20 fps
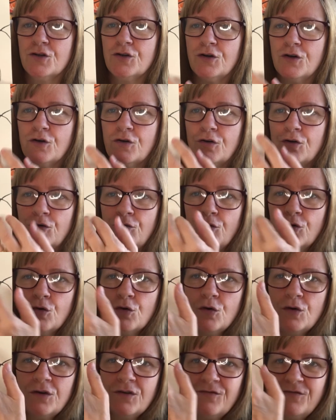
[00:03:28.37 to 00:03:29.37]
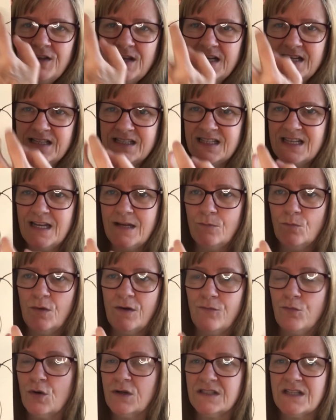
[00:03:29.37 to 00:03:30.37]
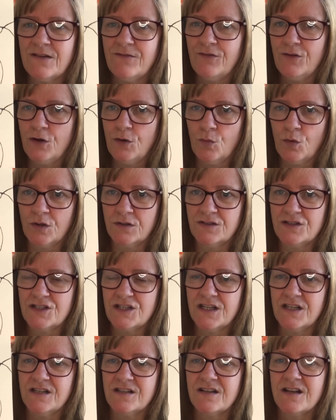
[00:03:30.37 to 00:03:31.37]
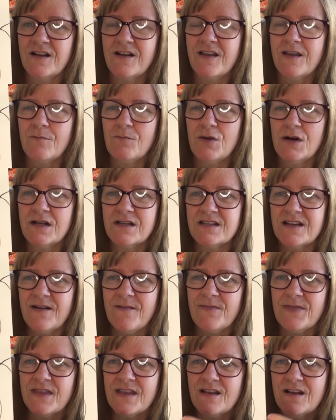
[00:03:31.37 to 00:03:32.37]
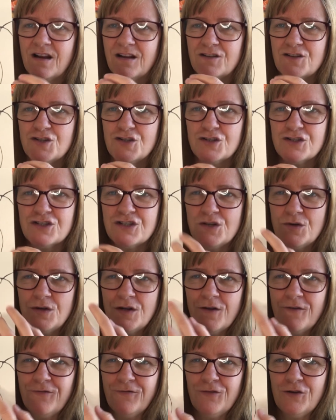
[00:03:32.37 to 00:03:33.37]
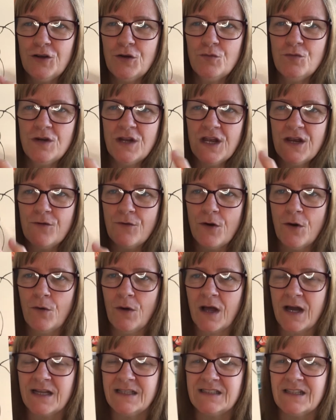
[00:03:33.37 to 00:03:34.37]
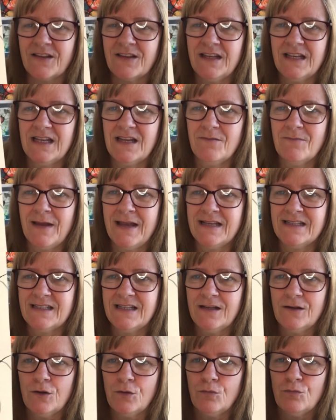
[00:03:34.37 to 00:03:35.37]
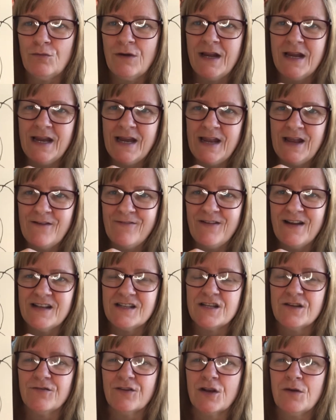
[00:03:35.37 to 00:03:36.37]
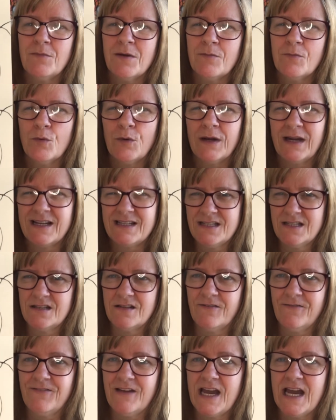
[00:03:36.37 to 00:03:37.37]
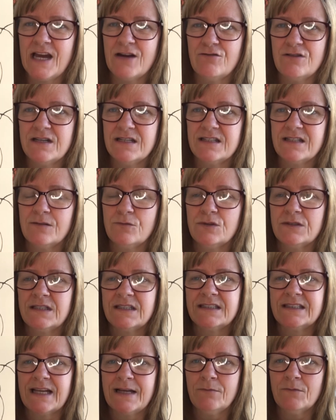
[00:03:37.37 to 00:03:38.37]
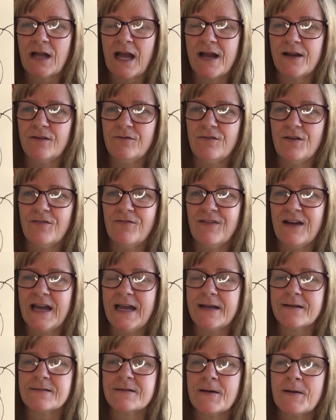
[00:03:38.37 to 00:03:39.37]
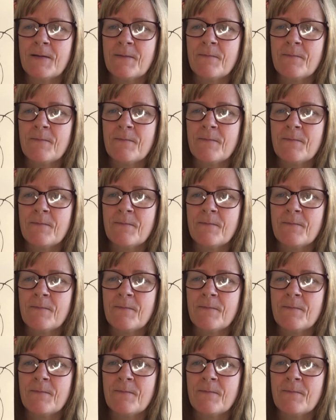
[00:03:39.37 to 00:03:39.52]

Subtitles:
colour all of these in with whatever you wanted, but just doing a few neuro lines, I think it makes it look really effective. Can you remember when I did the fairies, it was the same kind of effect.